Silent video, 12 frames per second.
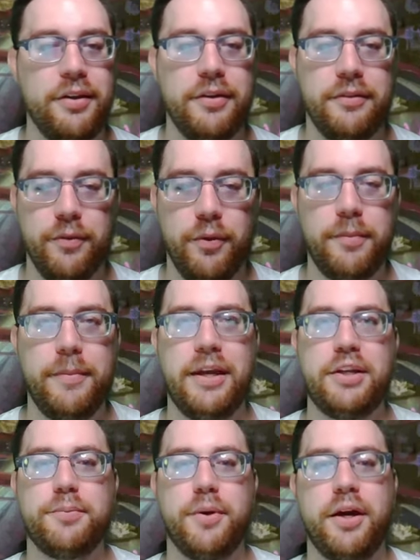Void
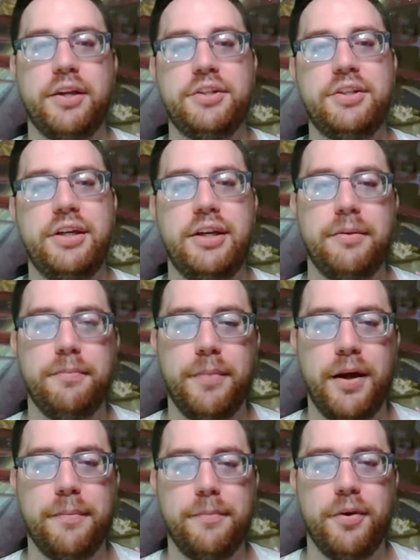Mage Prodigy,
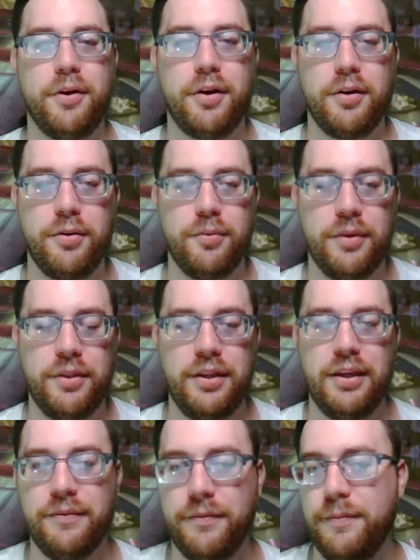Bob Marr with
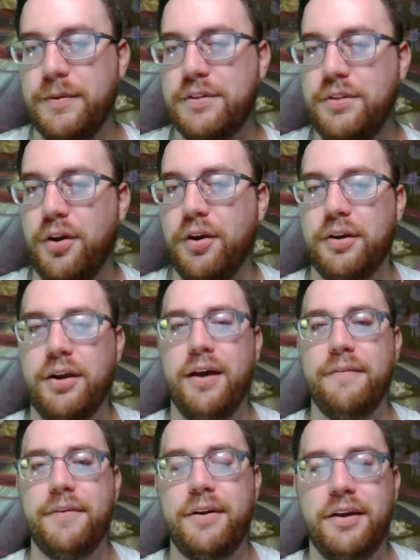the infamous Dark
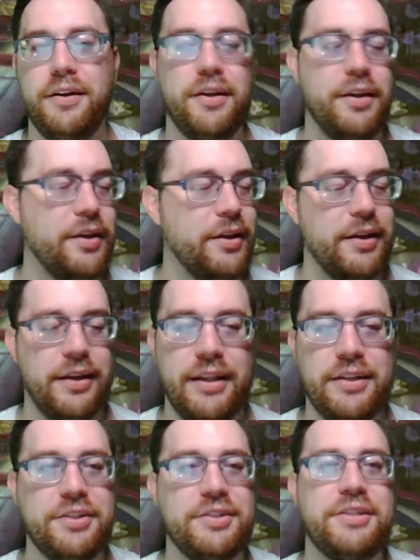Confidant, and
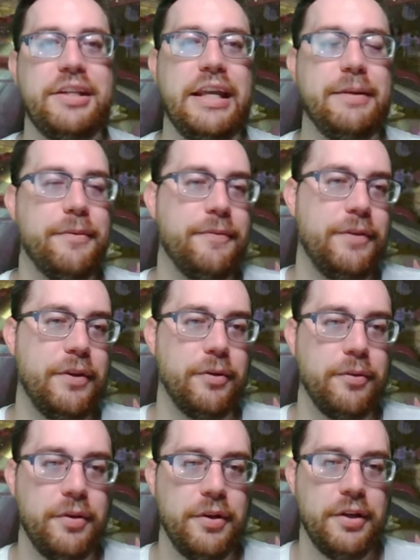that's just to name a
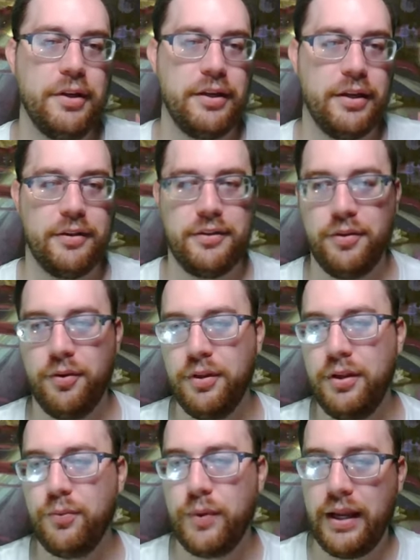few. Now it
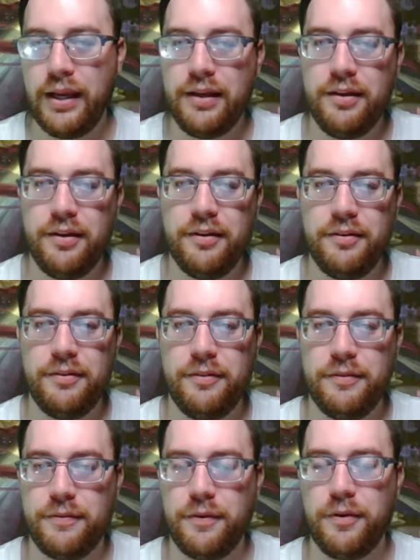only ran
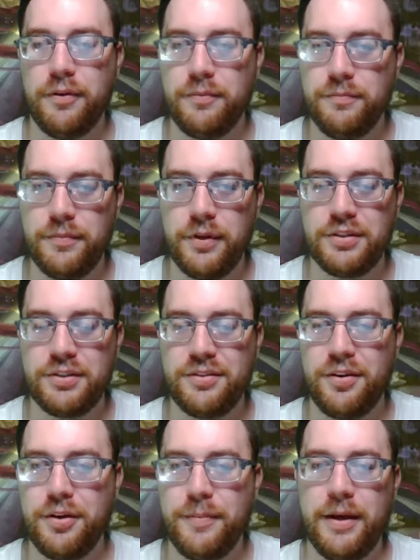for a
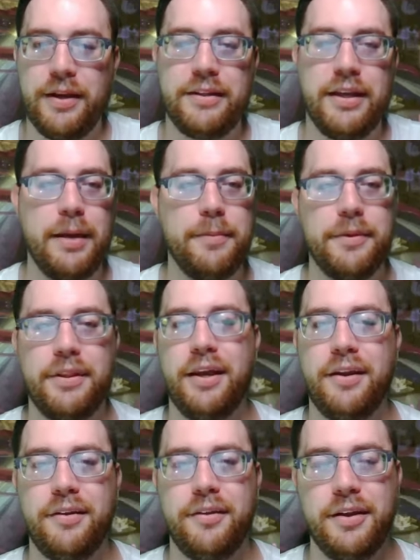certain amount of time, but
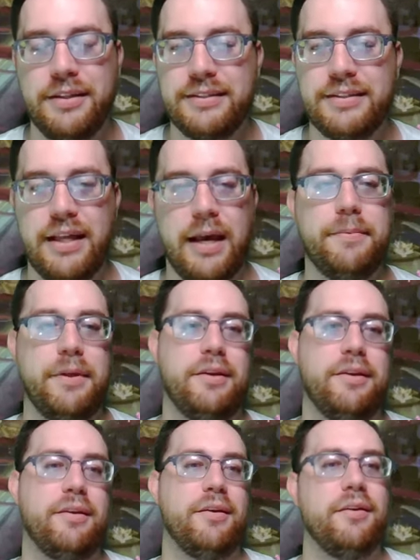they stopped it
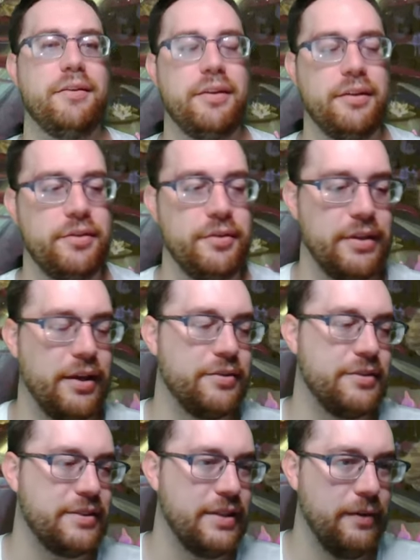in
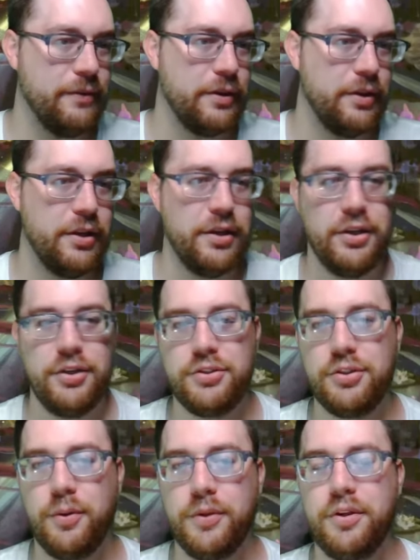2007.
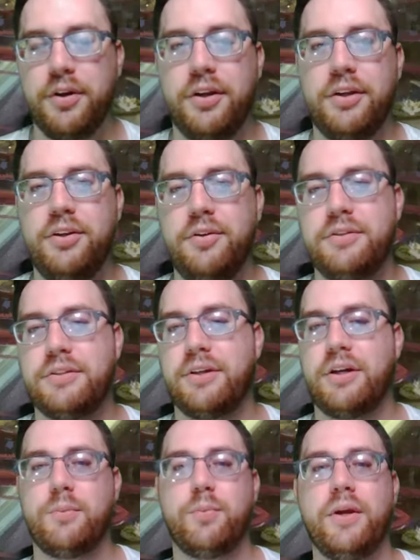So what they're going to do is they're going
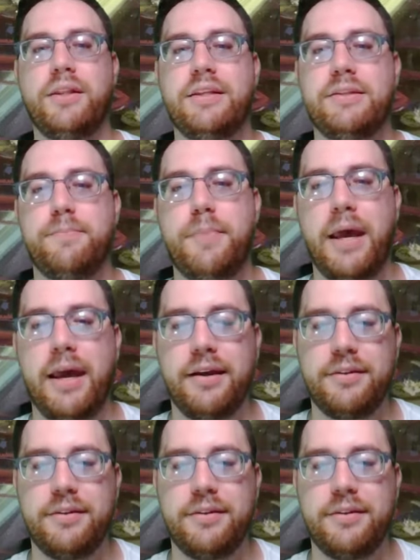to bring this back.